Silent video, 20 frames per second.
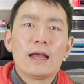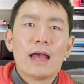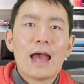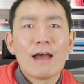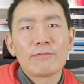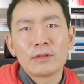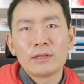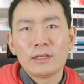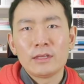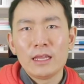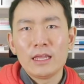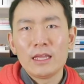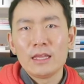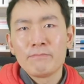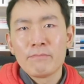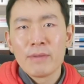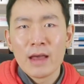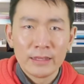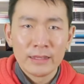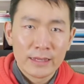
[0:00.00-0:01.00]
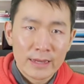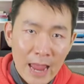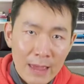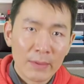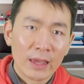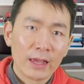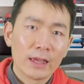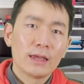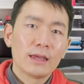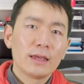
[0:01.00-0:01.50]
After the
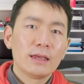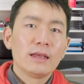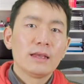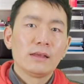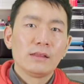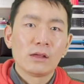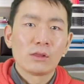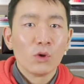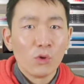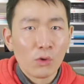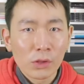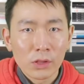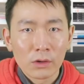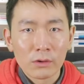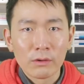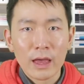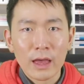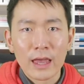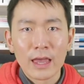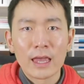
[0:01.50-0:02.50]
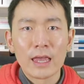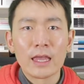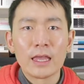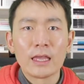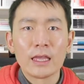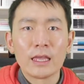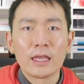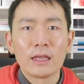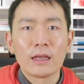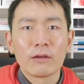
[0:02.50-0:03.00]
pandemic, there's also a
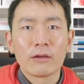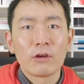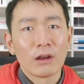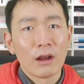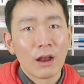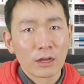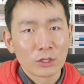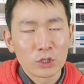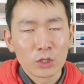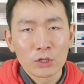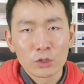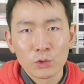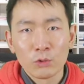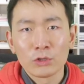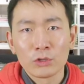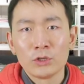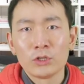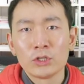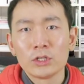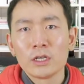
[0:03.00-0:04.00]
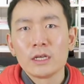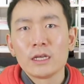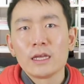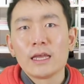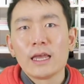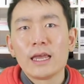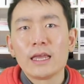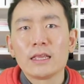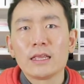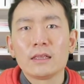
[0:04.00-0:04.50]
quite large shortage
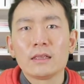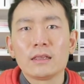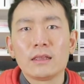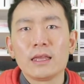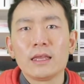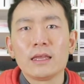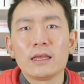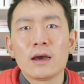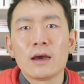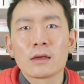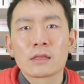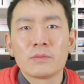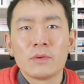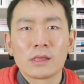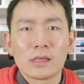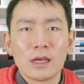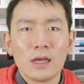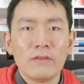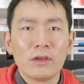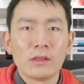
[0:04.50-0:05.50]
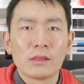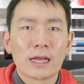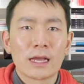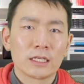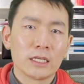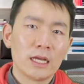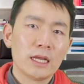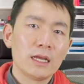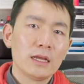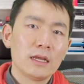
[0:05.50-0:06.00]
in the customer service
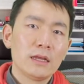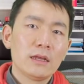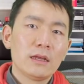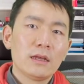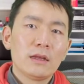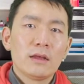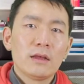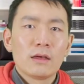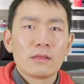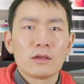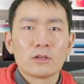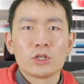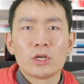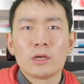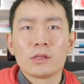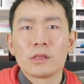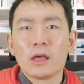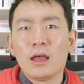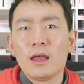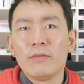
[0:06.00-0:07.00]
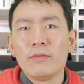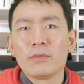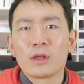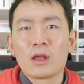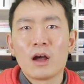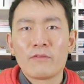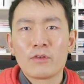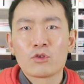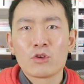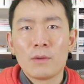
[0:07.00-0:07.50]
sector, such as
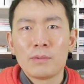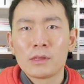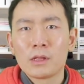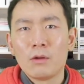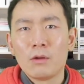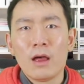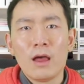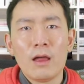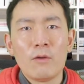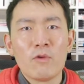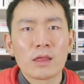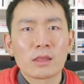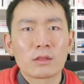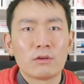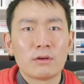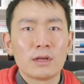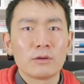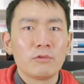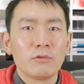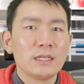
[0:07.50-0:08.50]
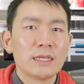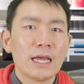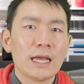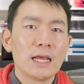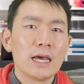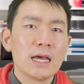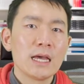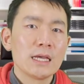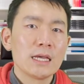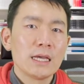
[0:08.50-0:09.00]
coffee shops, restaurant
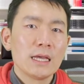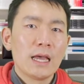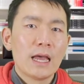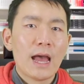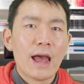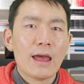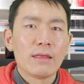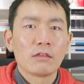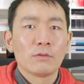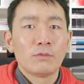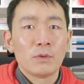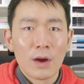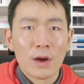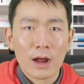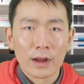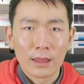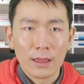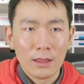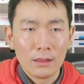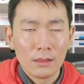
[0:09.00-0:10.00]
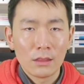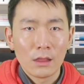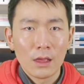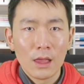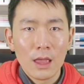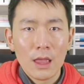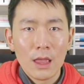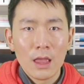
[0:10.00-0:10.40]
retailer, and supermarkets.